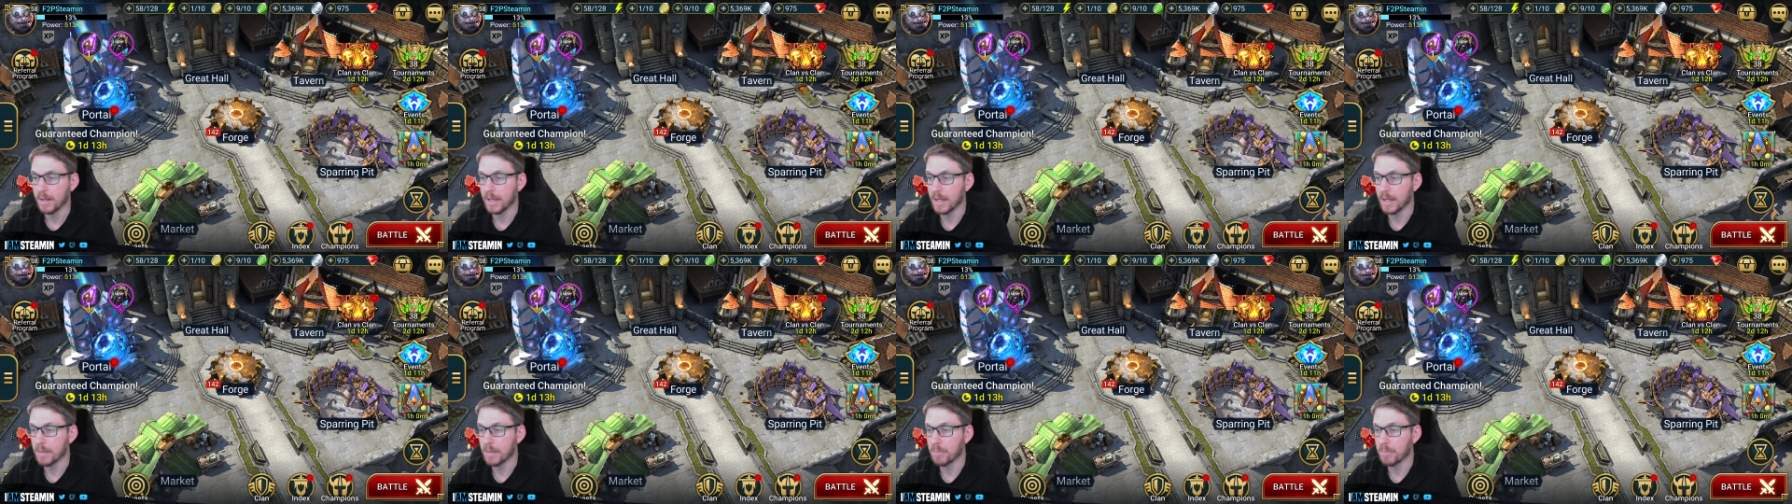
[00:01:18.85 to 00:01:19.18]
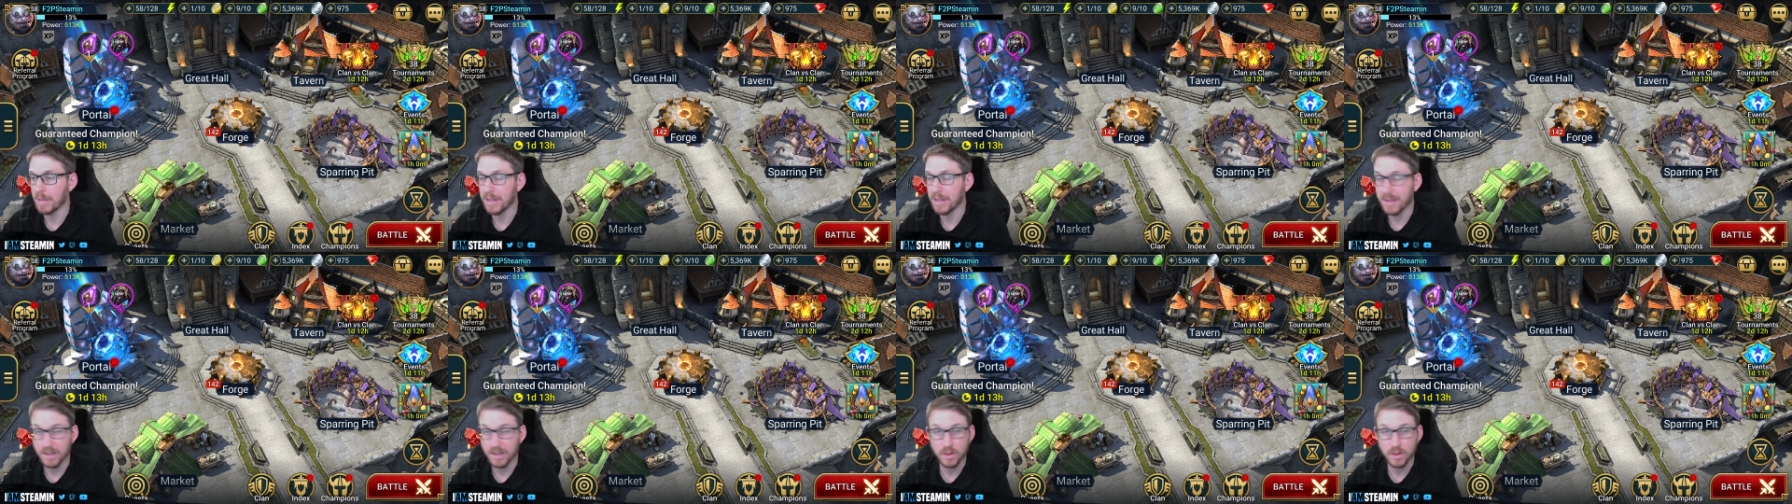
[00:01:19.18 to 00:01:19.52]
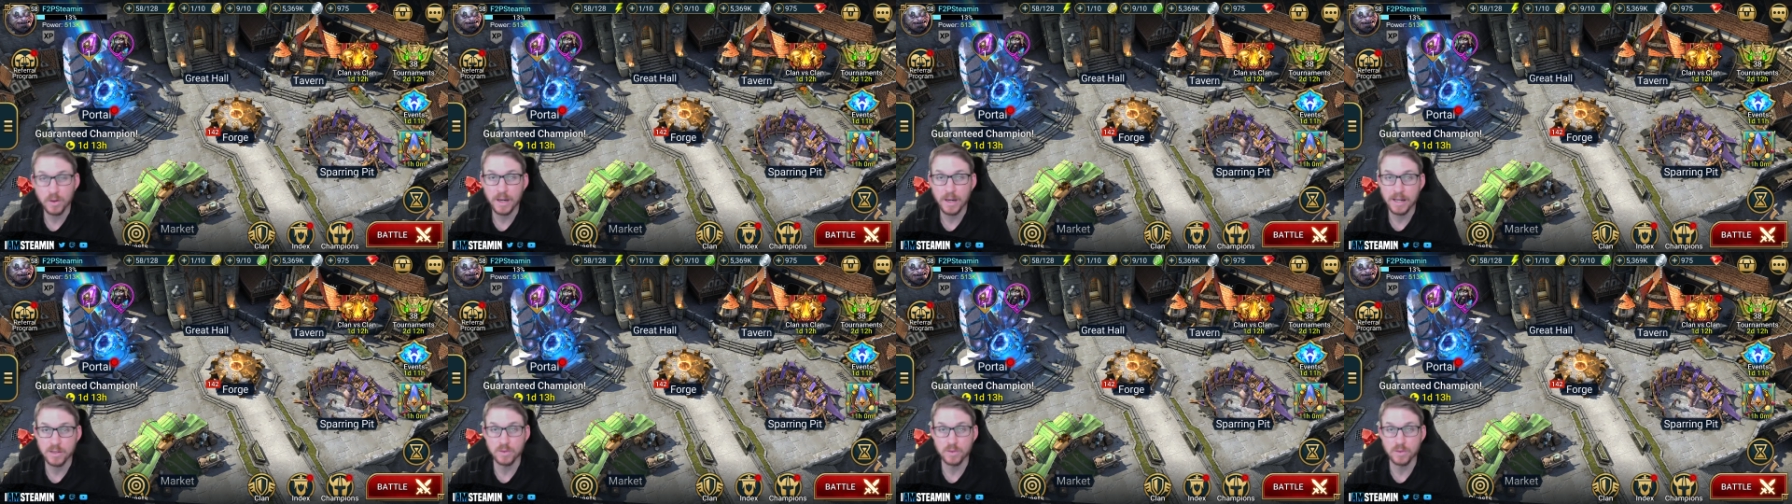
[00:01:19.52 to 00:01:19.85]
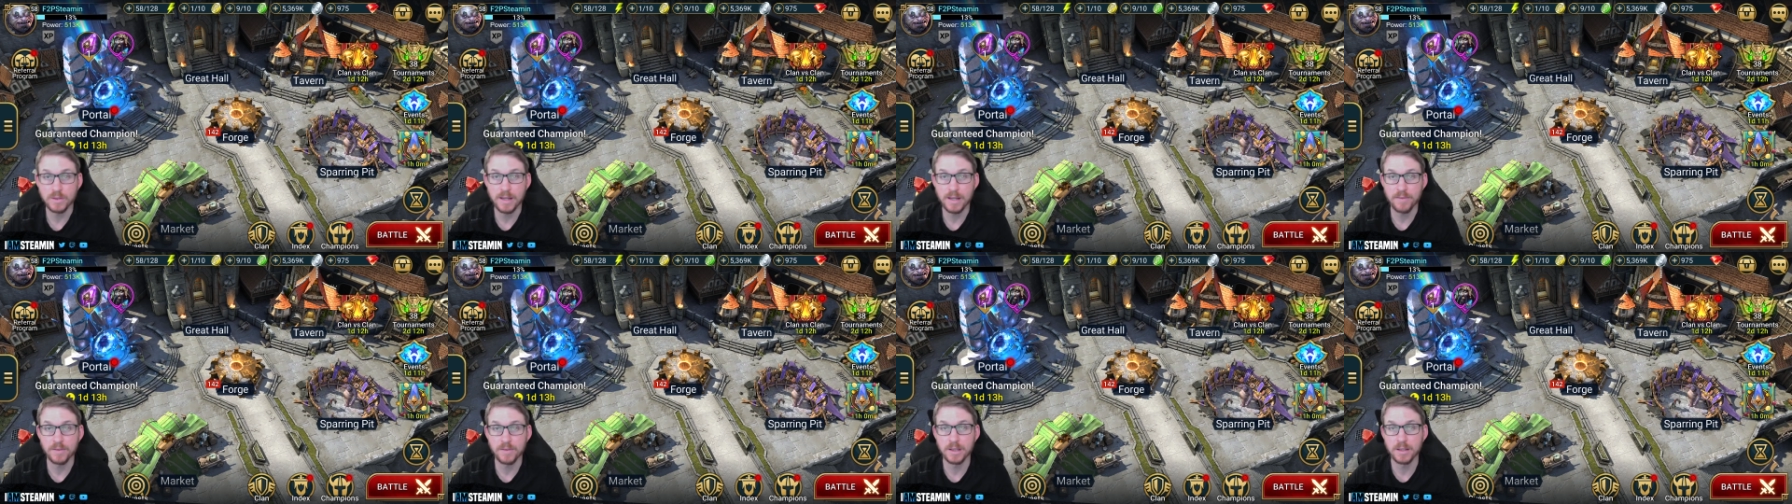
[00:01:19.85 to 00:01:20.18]
Um, but I think you guys will
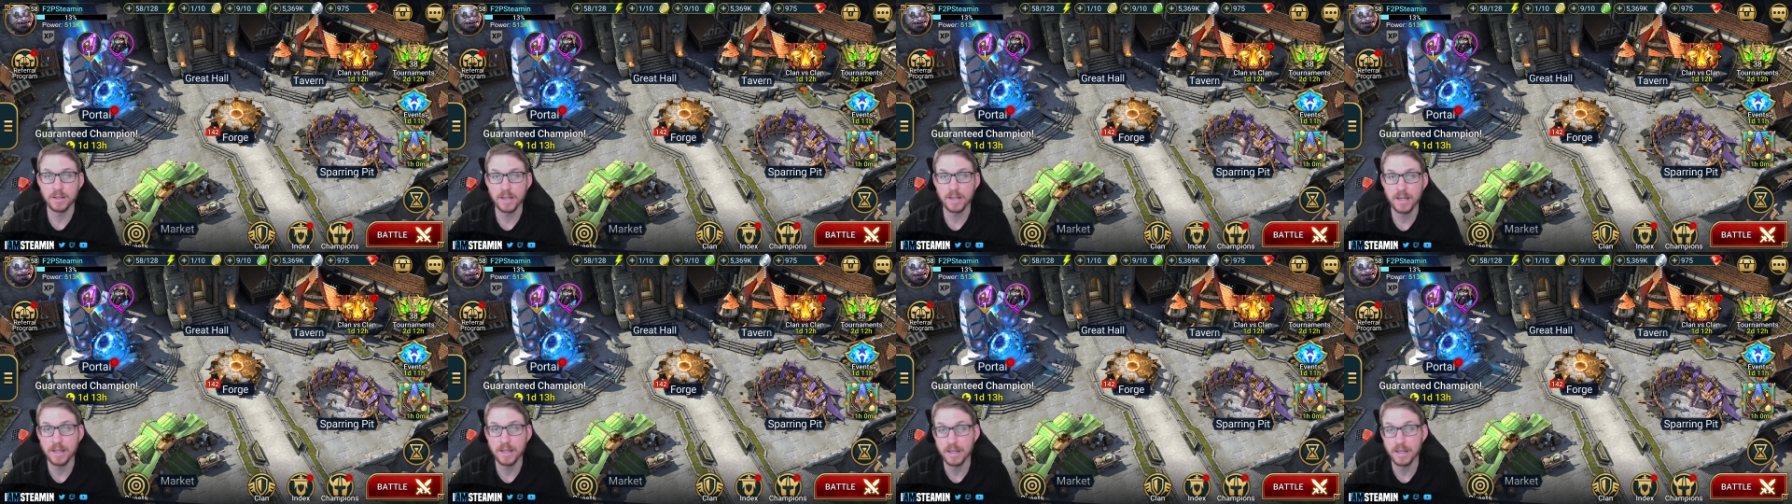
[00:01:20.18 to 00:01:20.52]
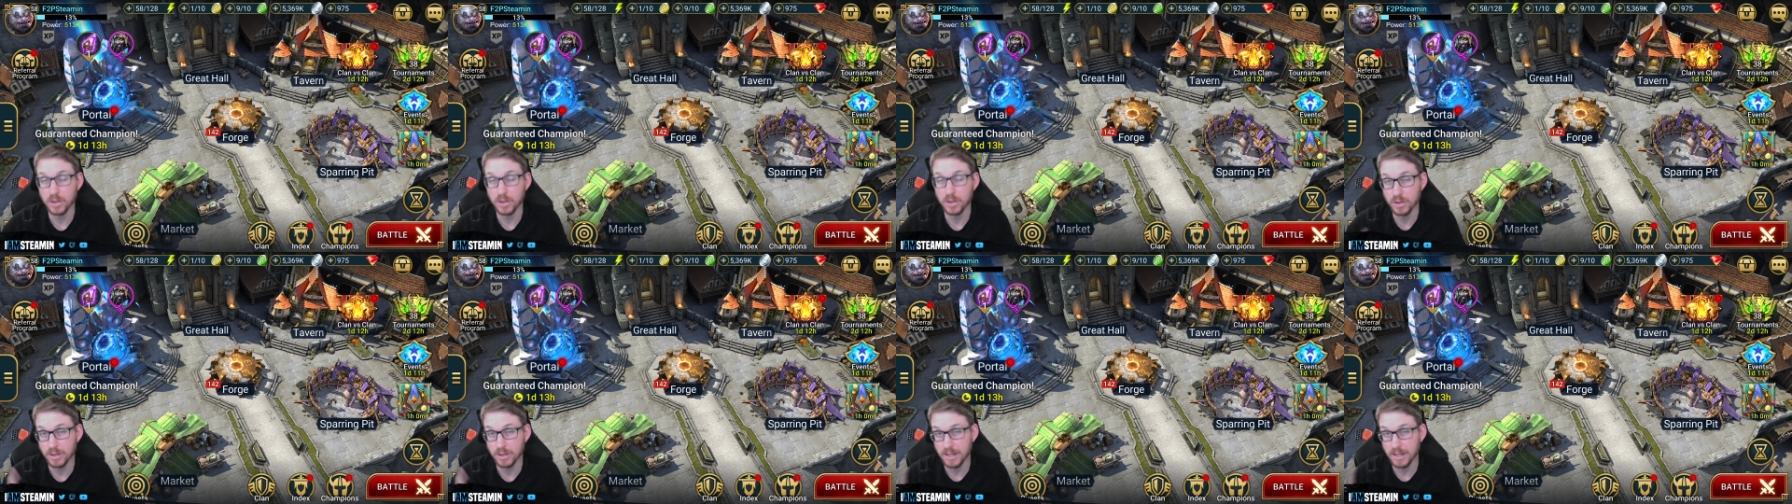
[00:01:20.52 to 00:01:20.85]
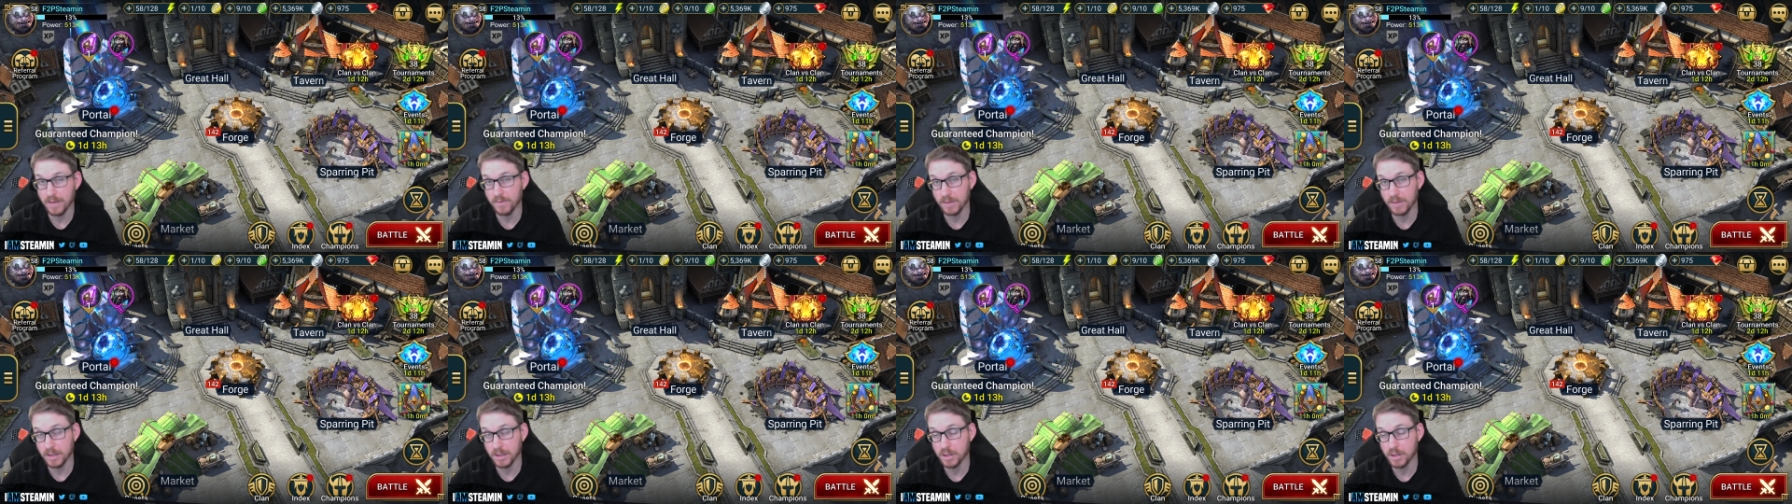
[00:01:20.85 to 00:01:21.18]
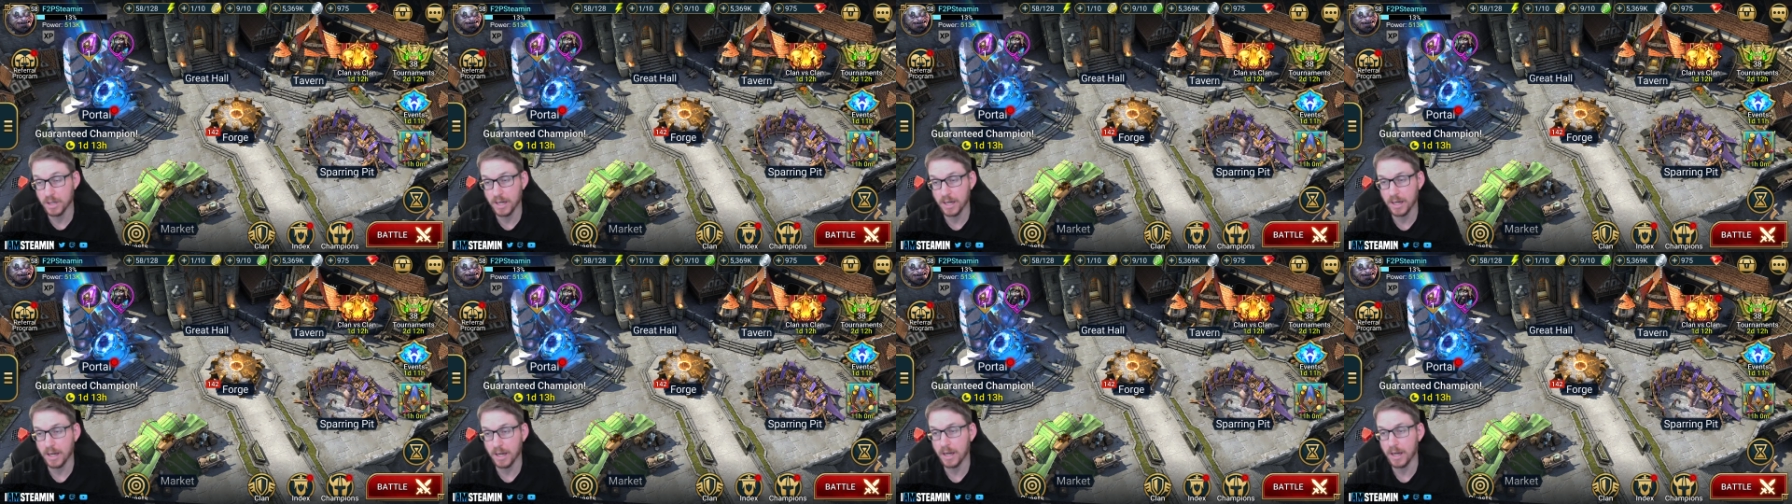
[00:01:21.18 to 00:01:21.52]
definitely like it. You should definitely
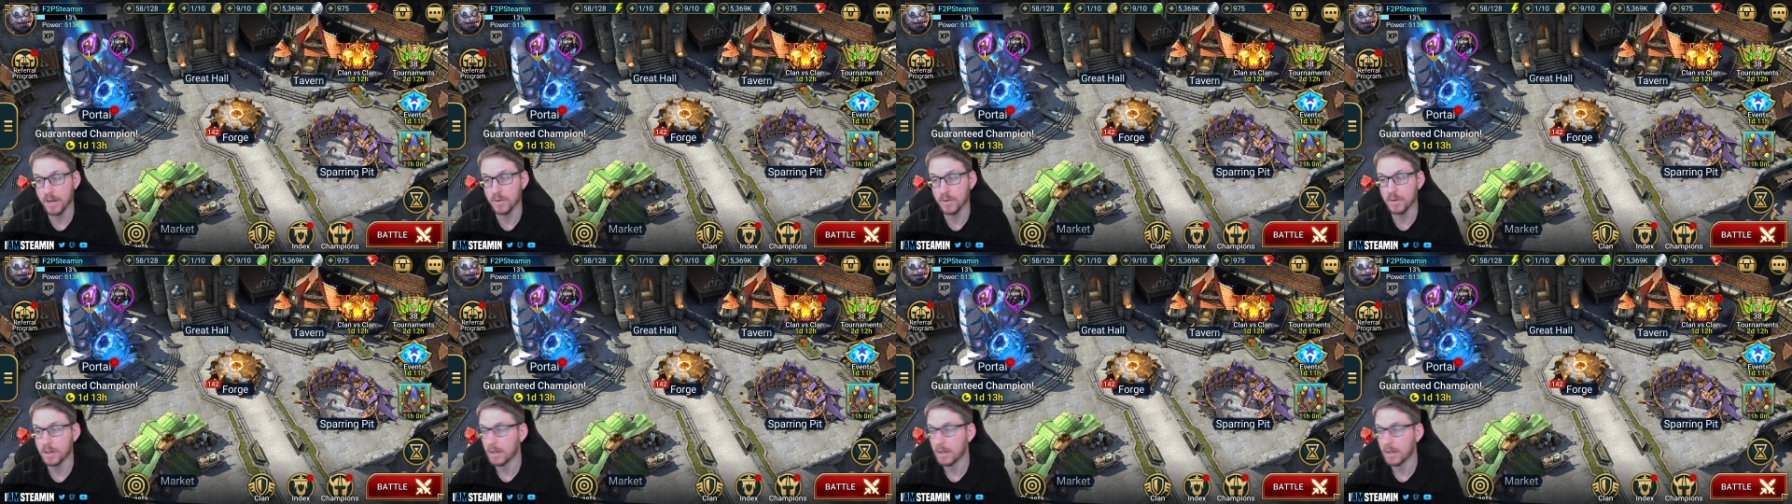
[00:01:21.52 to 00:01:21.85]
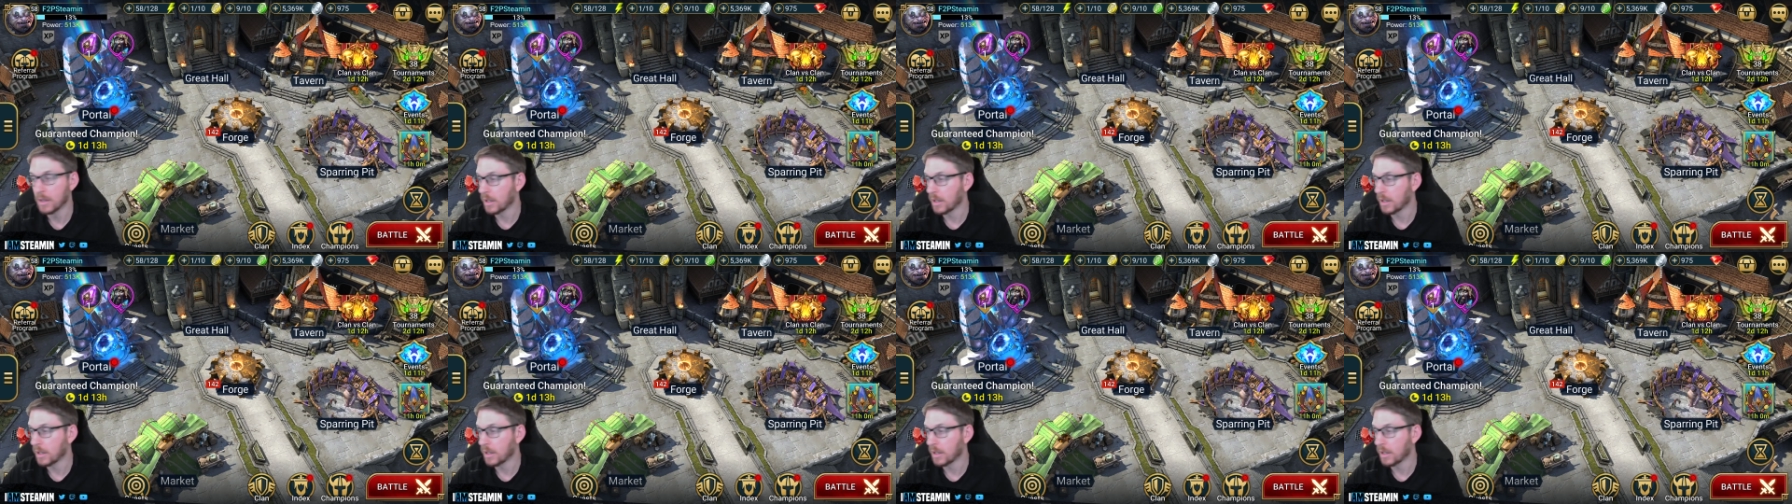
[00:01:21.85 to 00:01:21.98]
check it out.